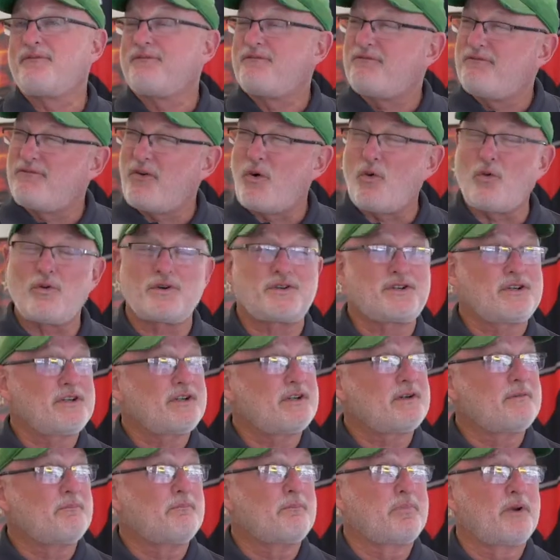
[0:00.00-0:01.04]

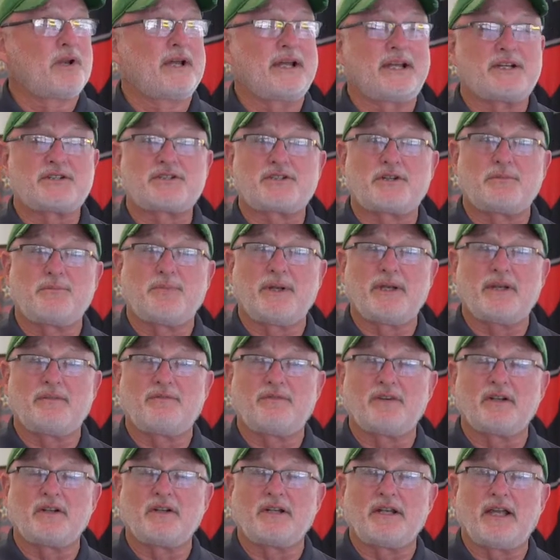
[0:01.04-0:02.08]
fortunate and blessed to be
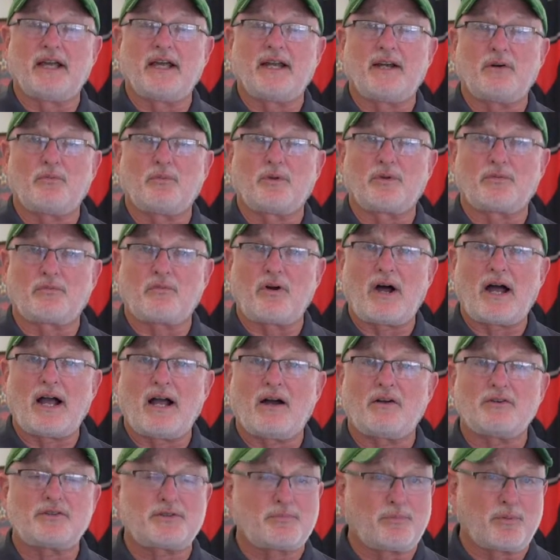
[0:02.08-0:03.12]
affiliated with
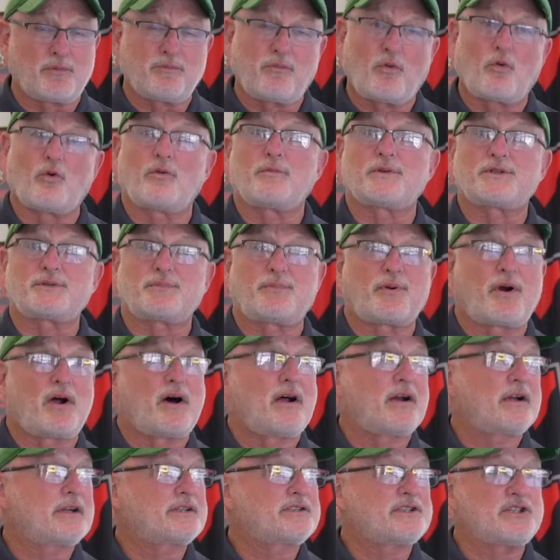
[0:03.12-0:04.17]
Roush Performance
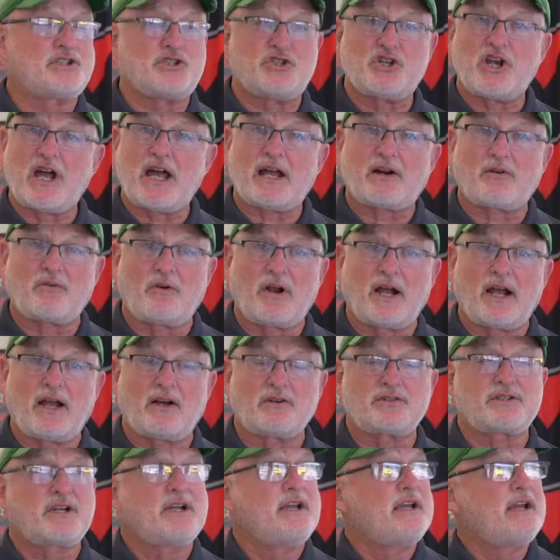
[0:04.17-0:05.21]
Products and Jack
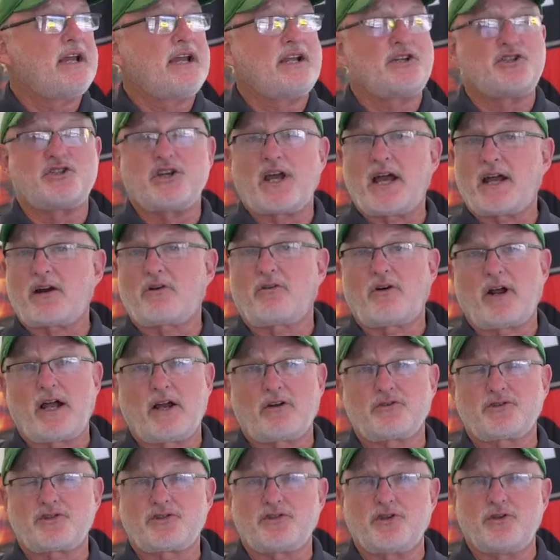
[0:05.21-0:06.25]
Roush and Jack
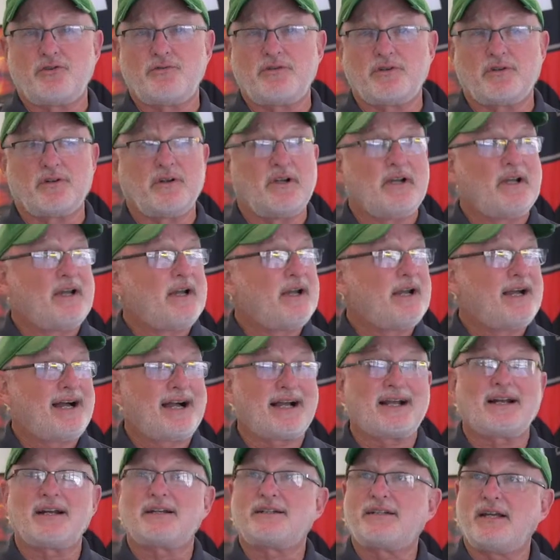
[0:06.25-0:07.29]
Roush Jr.
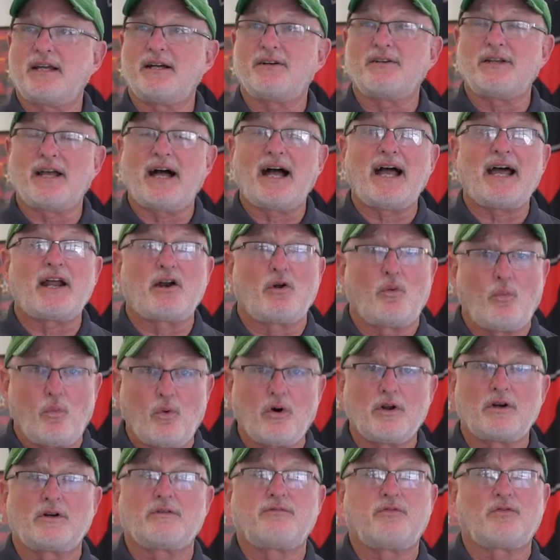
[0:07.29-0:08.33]
I got to tell you, I had a
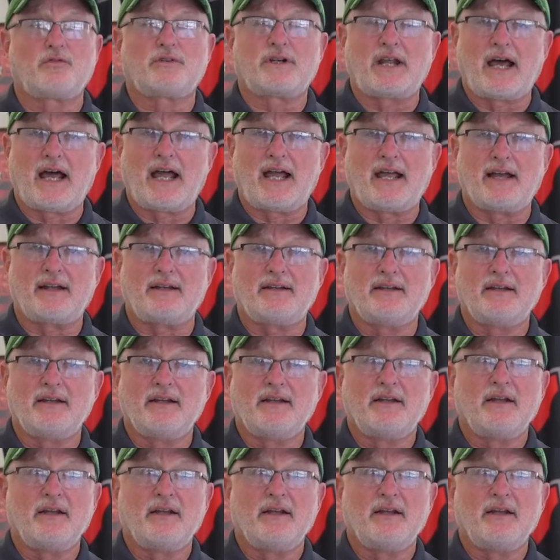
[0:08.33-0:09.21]
wonderful dad,